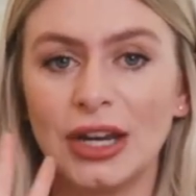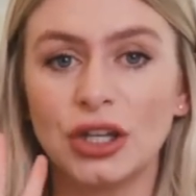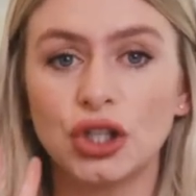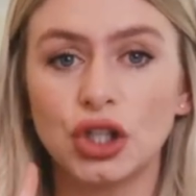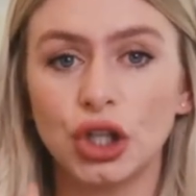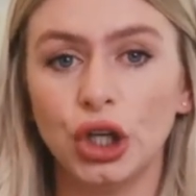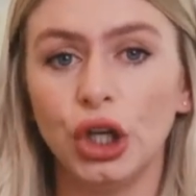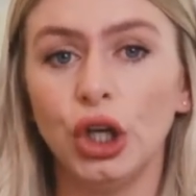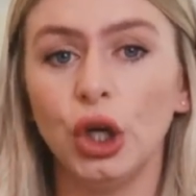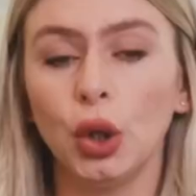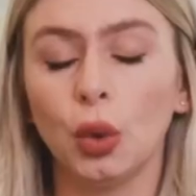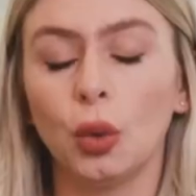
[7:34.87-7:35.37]

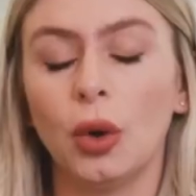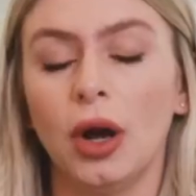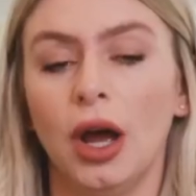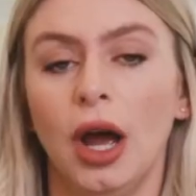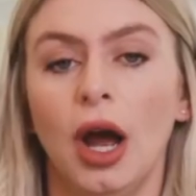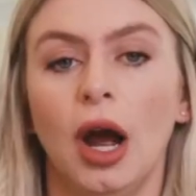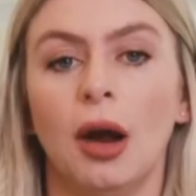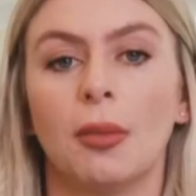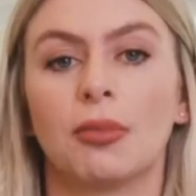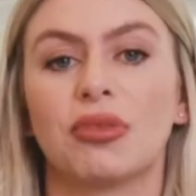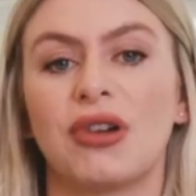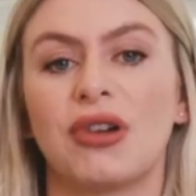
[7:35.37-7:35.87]
And 2,
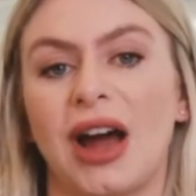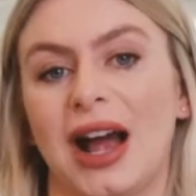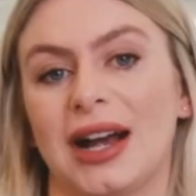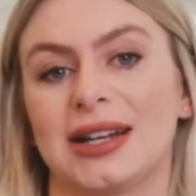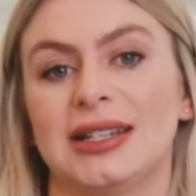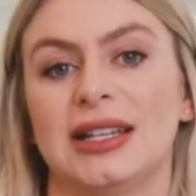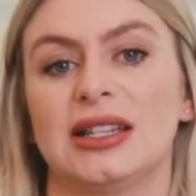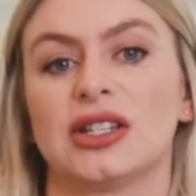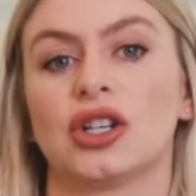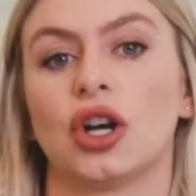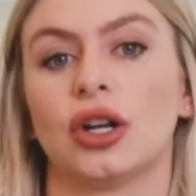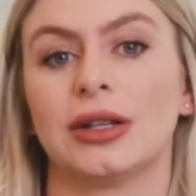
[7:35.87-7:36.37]

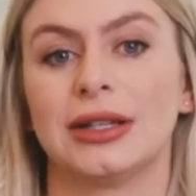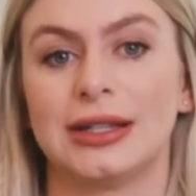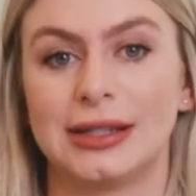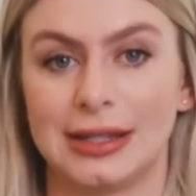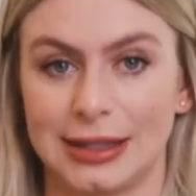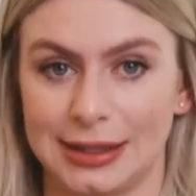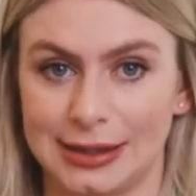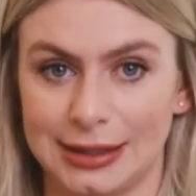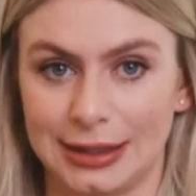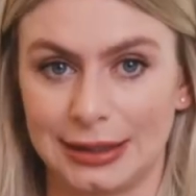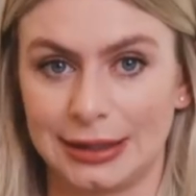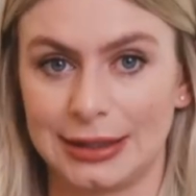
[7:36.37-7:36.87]
practice
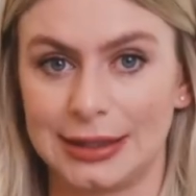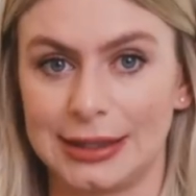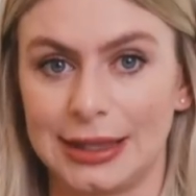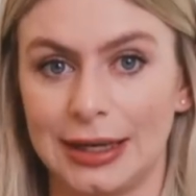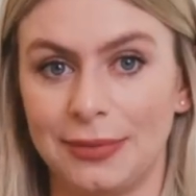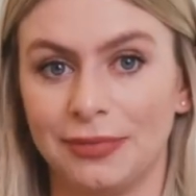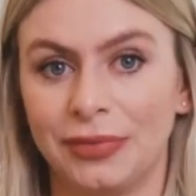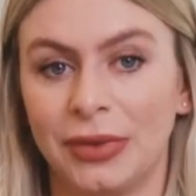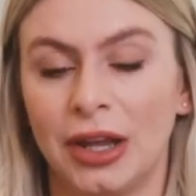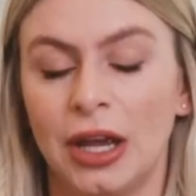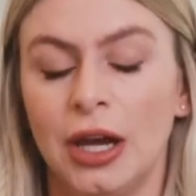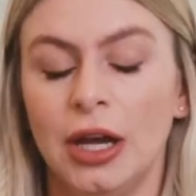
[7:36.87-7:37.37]

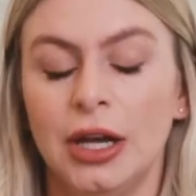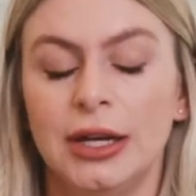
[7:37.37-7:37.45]
consistency.